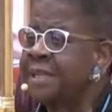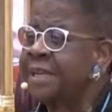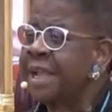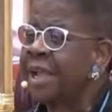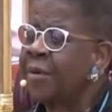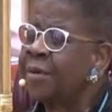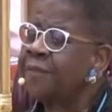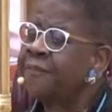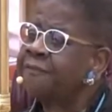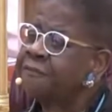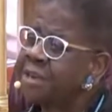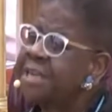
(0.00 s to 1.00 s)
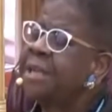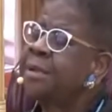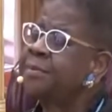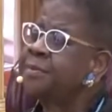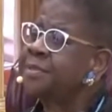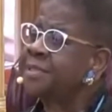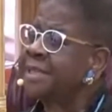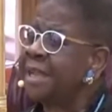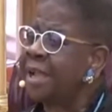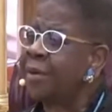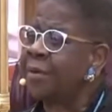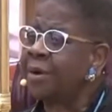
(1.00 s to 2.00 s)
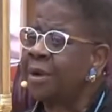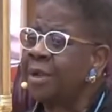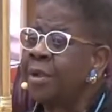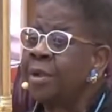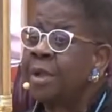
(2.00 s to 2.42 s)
and our freedoms and our